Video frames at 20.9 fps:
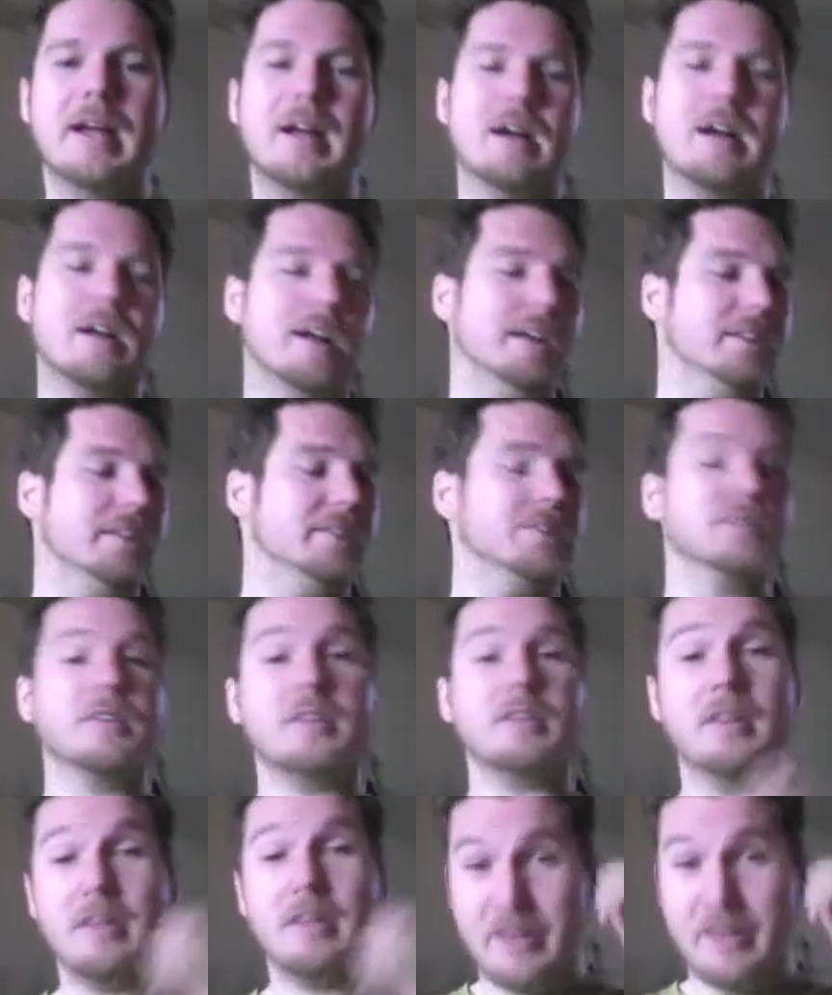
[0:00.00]
All right, this took
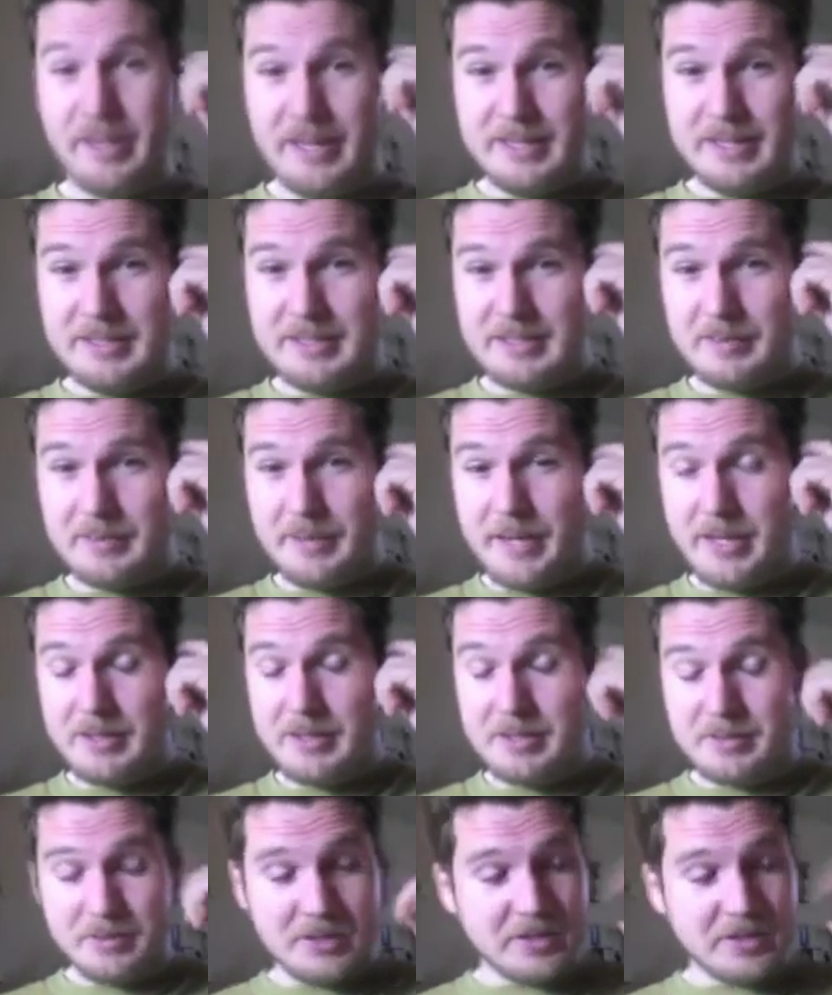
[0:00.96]
longer than anticipated,
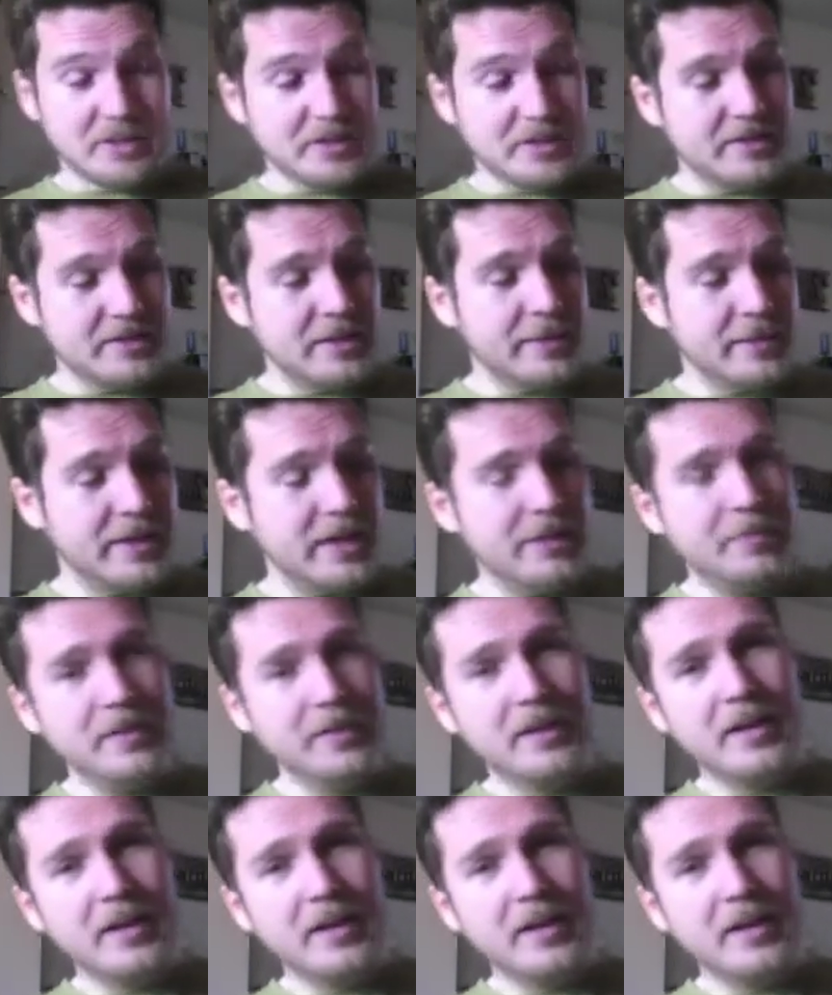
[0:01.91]
so I'm just going to sum it up.